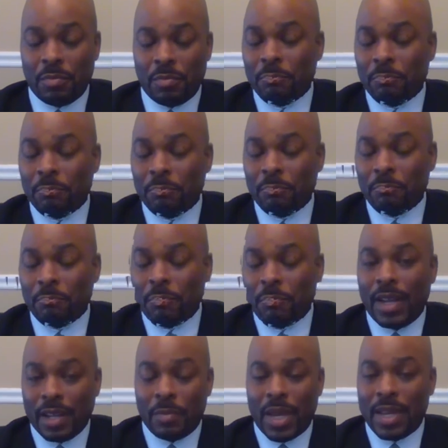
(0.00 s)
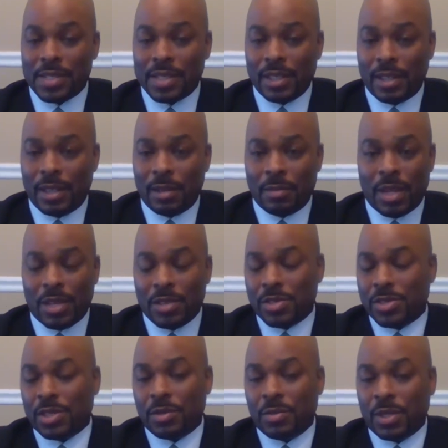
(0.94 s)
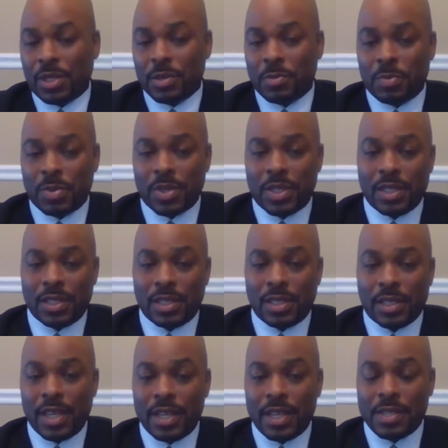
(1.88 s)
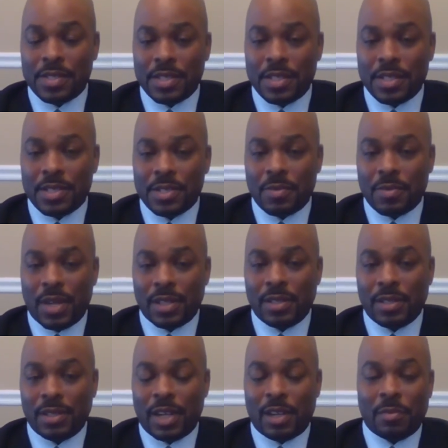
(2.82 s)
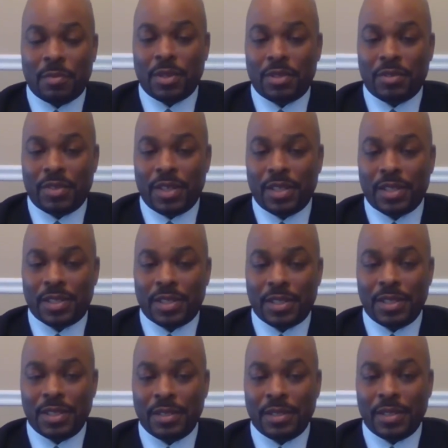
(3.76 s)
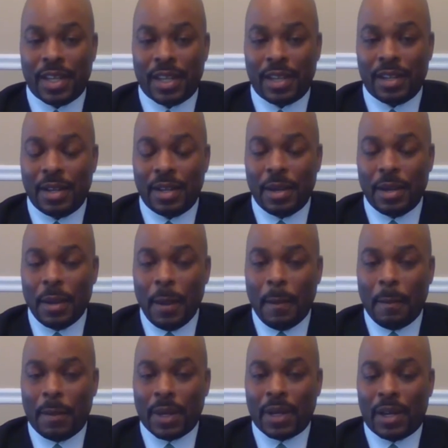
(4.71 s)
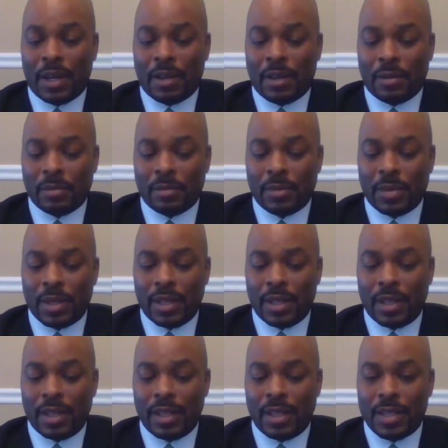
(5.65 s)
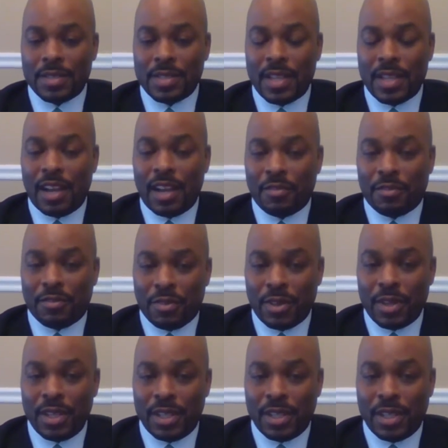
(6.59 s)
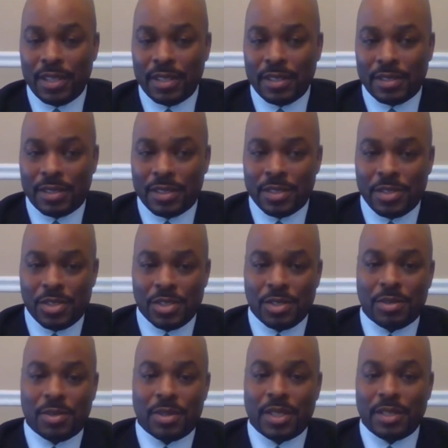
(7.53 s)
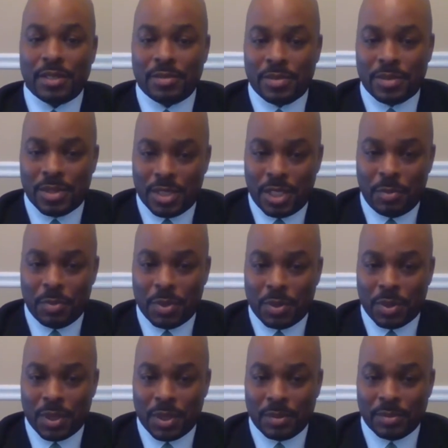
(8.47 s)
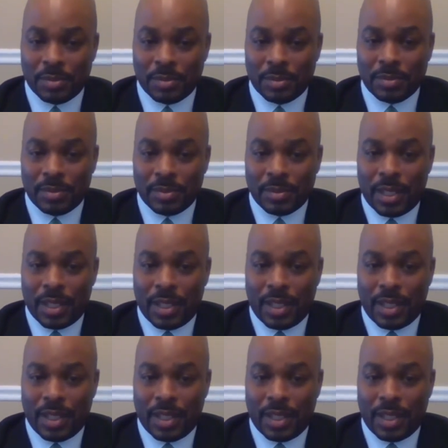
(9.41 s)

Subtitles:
Maybe they're at capacity. I'm not sure what the particular case is, why they're not motivated to do that, but it's not free to join Seaport,